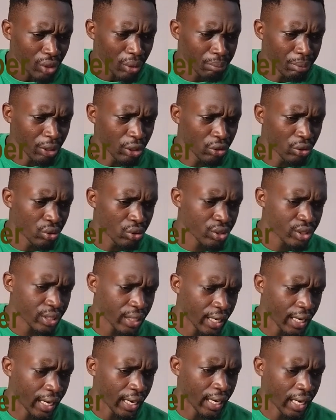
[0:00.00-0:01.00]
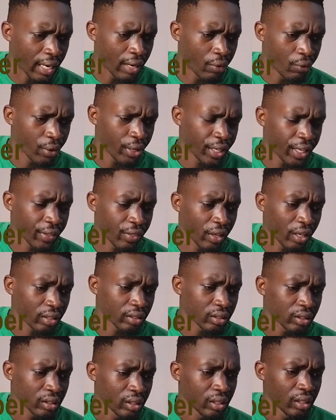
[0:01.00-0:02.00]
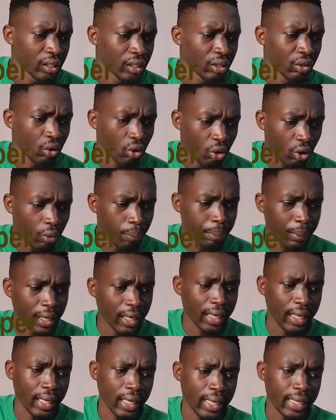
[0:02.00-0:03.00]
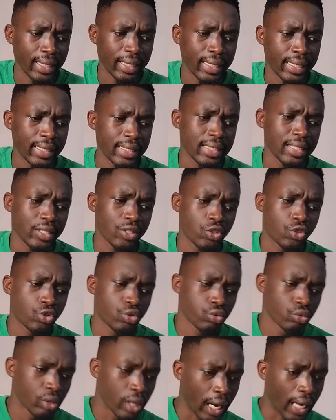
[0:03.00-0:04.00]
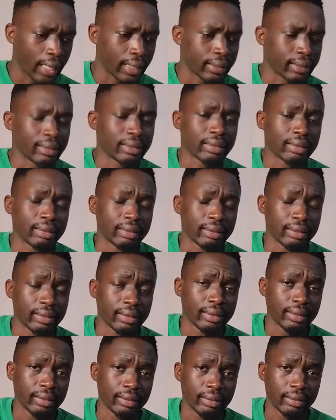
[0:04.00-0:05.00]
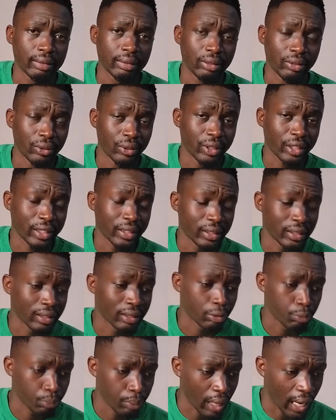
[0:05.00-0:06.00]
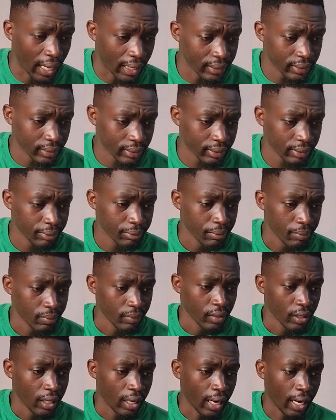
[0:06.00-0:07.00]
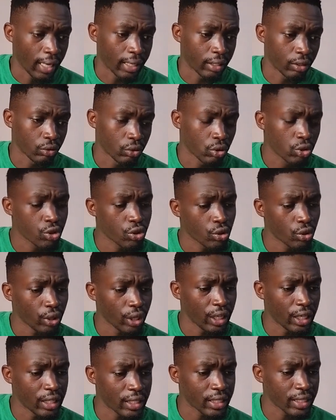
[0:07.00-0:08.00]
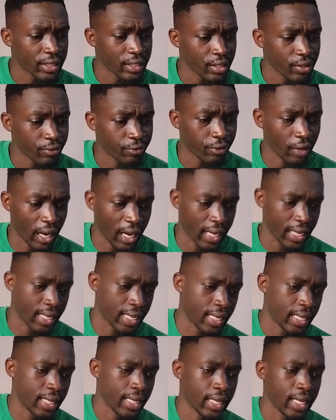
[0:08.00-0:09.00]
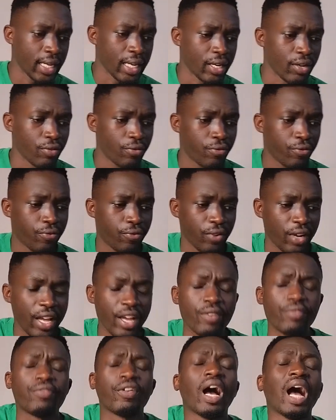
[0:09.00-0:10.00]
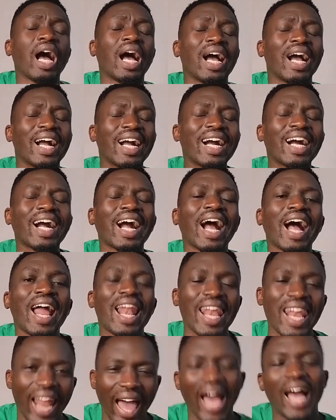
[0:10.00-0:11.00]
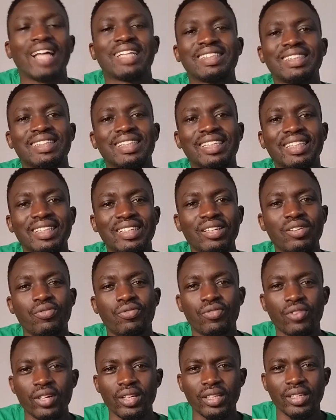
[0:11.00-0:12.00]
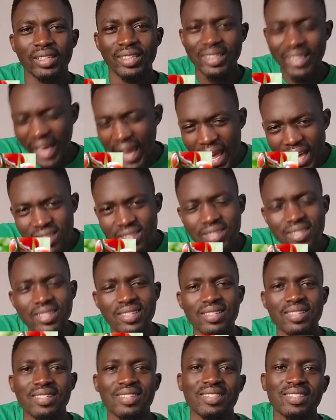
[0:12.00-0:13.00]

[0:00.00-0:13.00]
because we get that Copper increases sugar content in plant and also intensify in flavor, color, taste